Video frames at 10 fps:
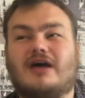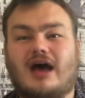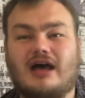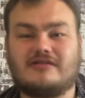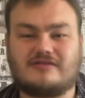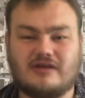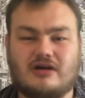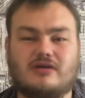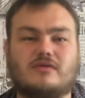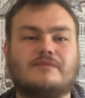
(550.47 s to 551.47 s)
And
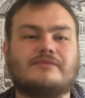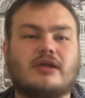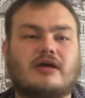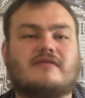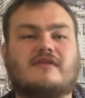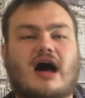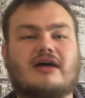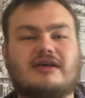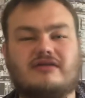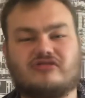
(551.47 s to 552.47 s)
so
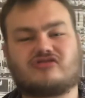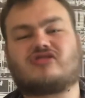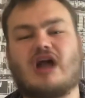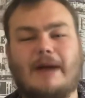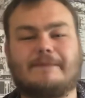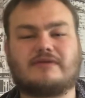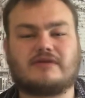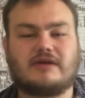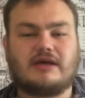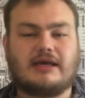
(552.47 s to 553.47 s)
Starkey is
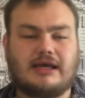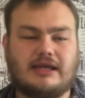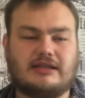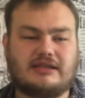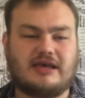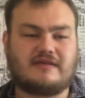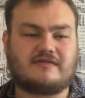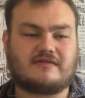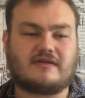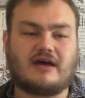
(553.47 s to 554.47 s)
trapped in
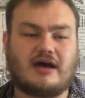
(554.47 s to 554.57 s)
this